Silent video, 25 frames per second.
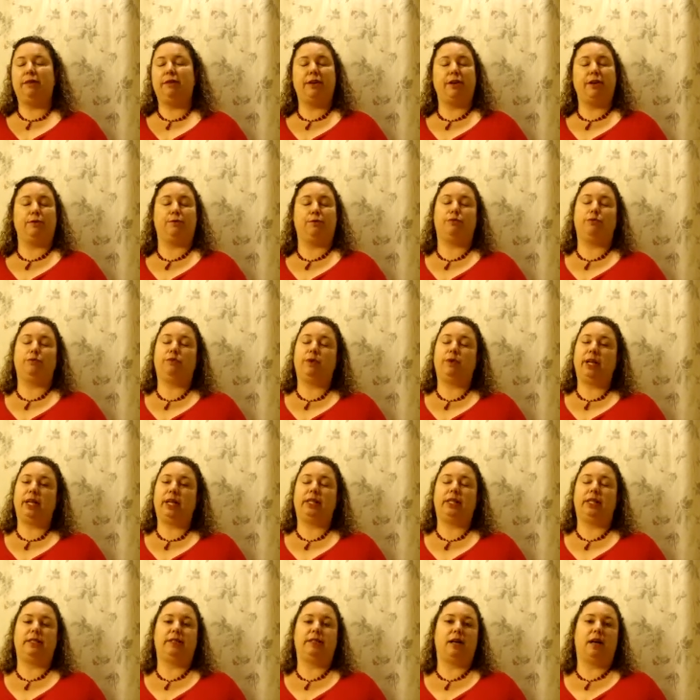a
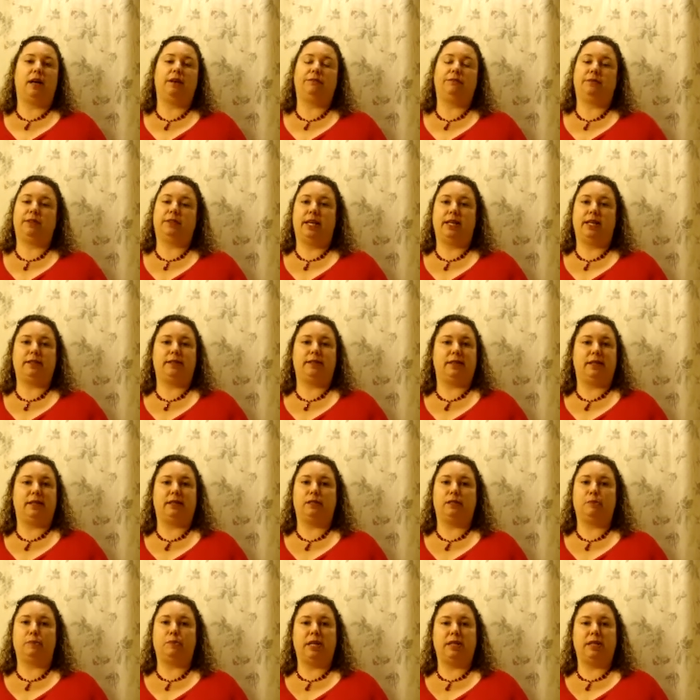really tough last
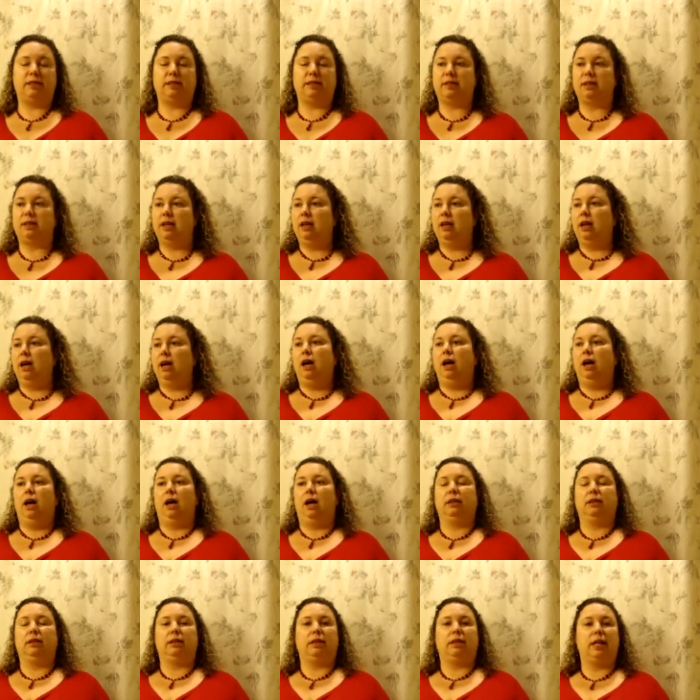6 months.
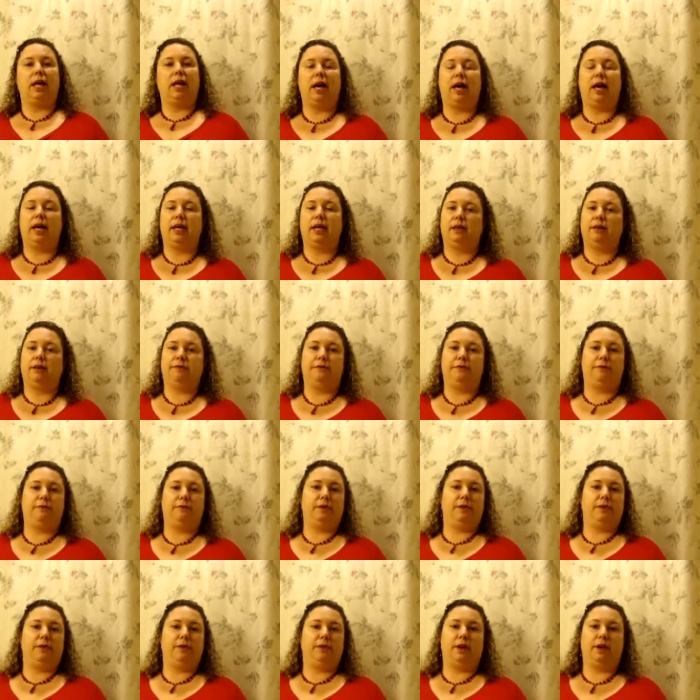A lot of
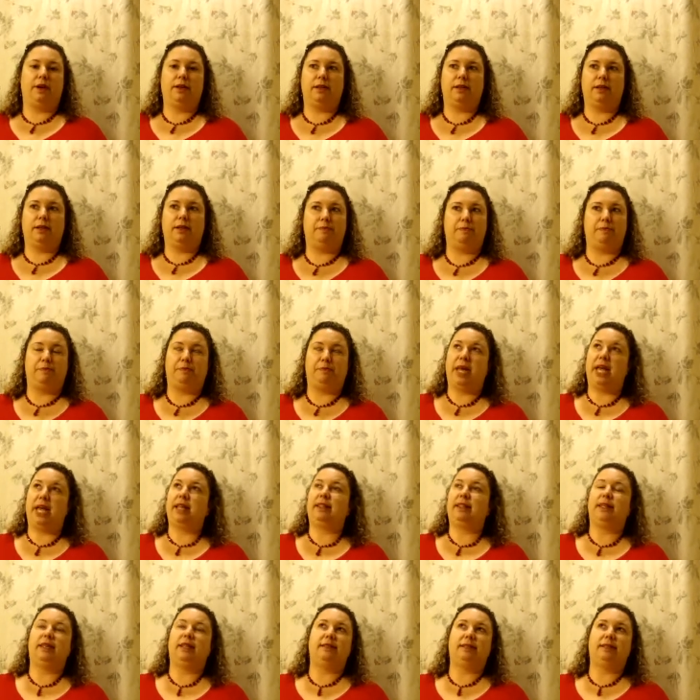
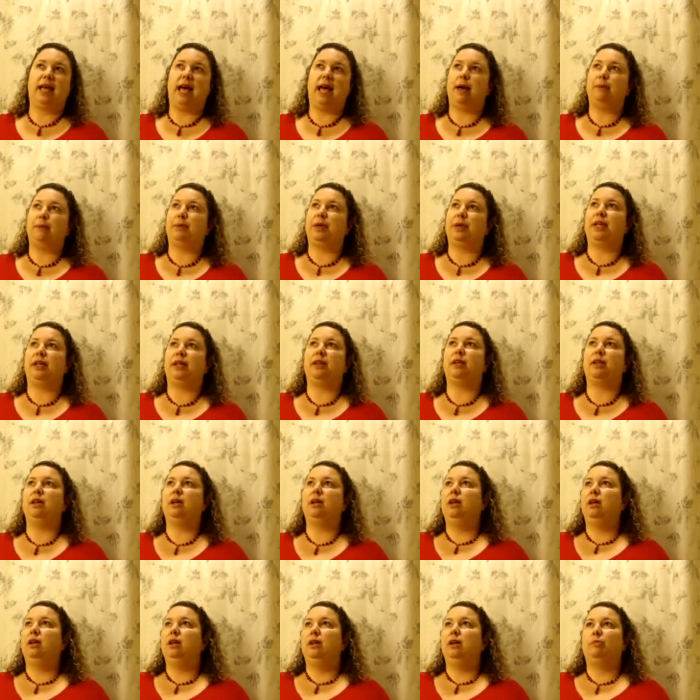bad things happen,
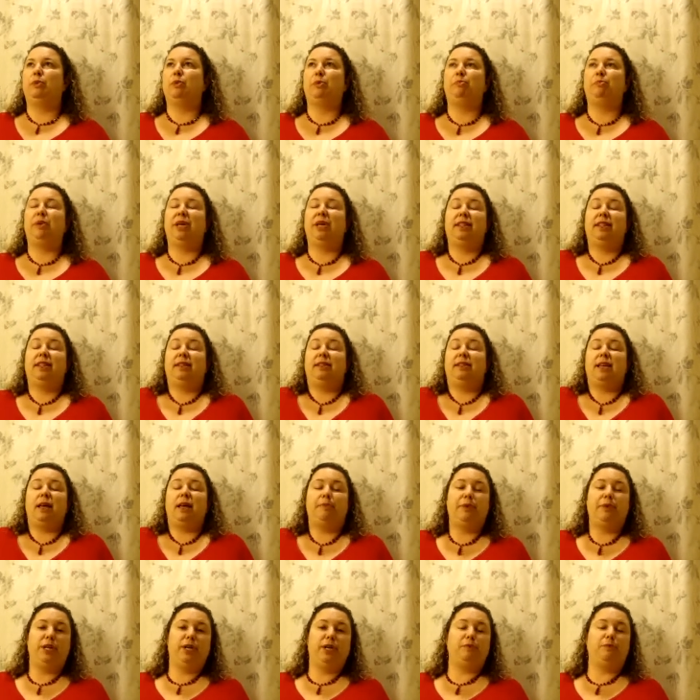but bad things
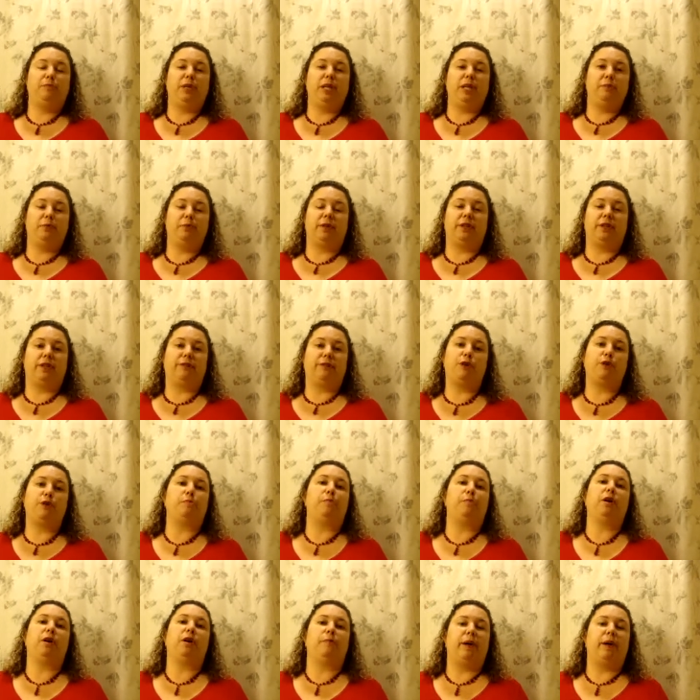happen to good people. They wrote a
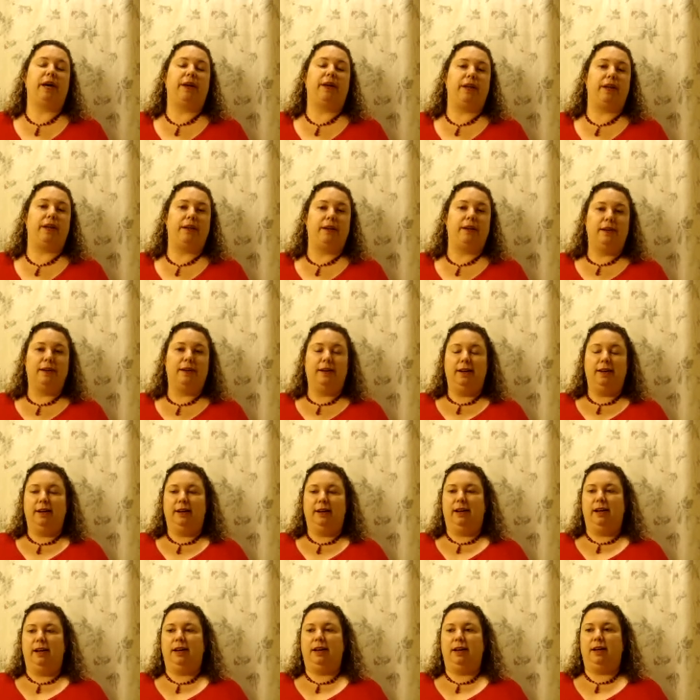book about it.
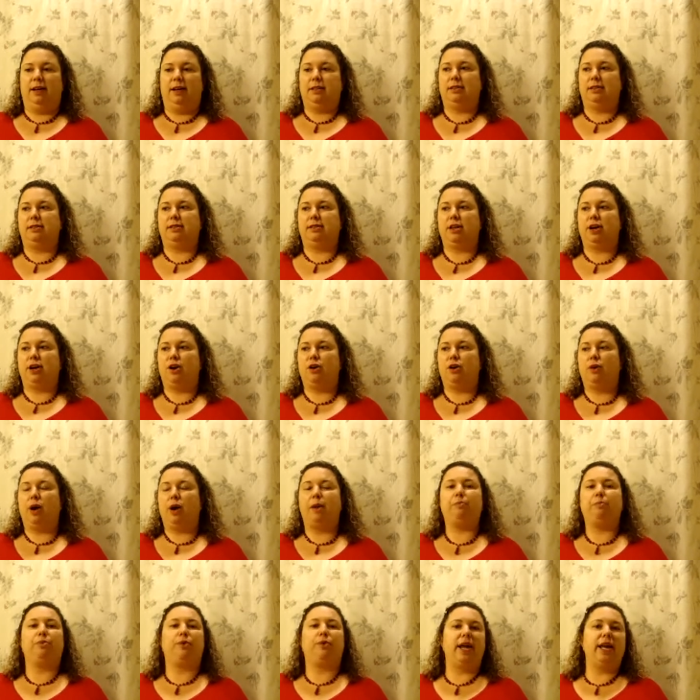So
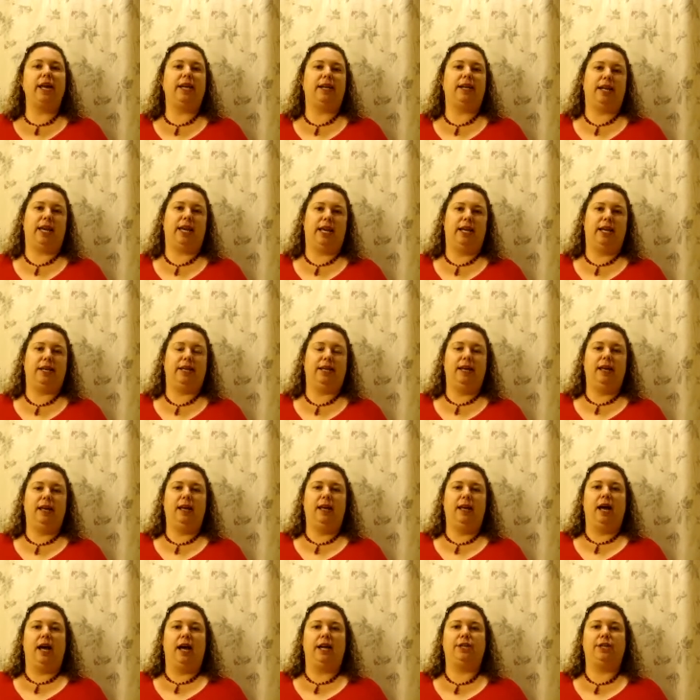I pray at night.
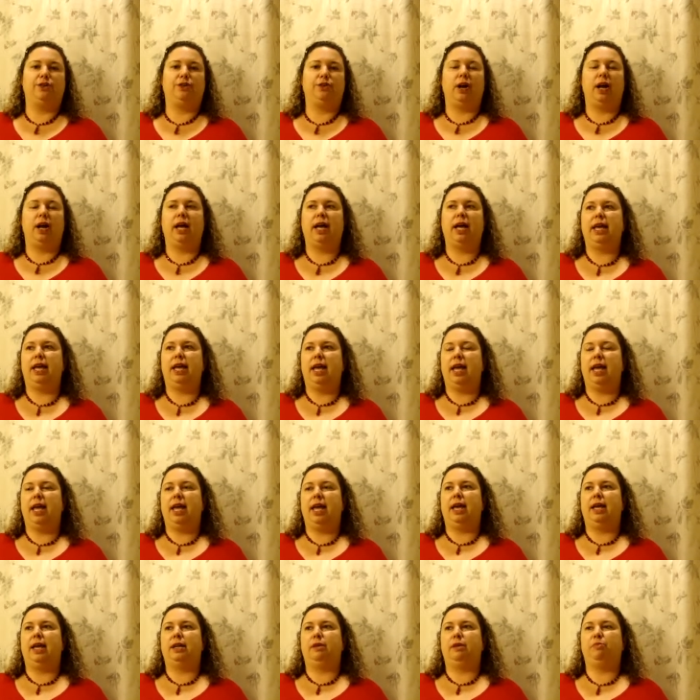I try
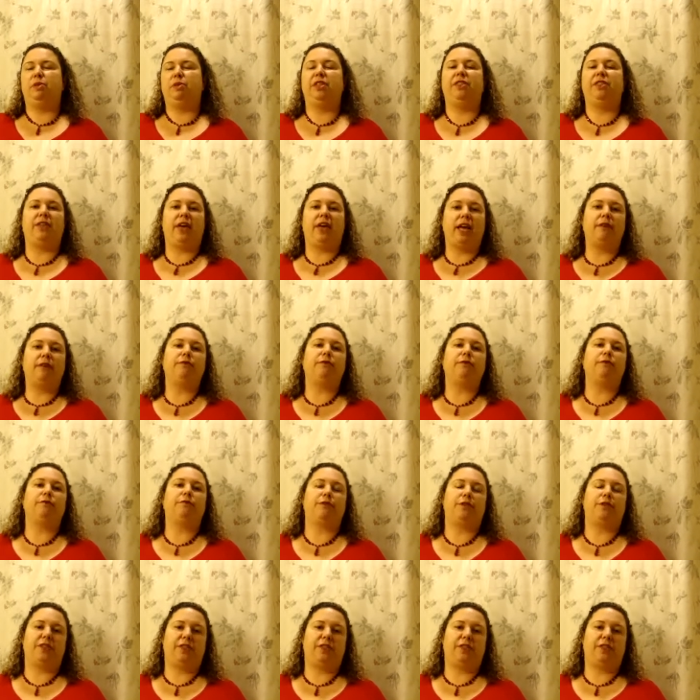and be thankful for the